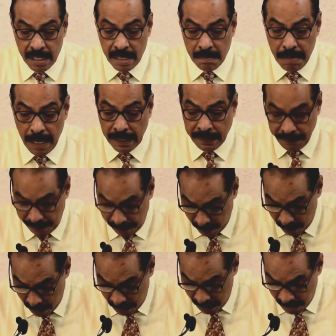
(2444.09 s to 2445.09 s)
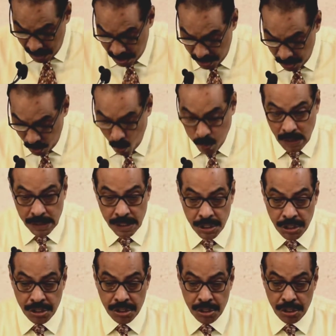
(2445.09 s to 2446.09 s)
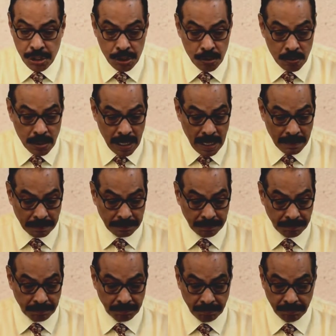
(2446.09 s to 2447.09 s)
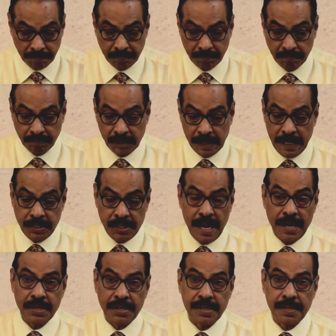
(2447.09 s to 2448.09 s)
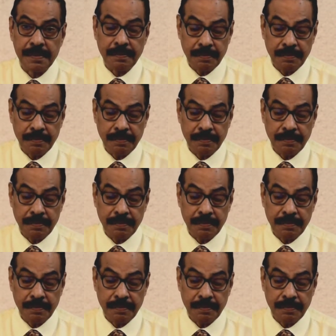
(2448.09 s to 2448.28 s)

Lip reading: but for the worse you come," he says.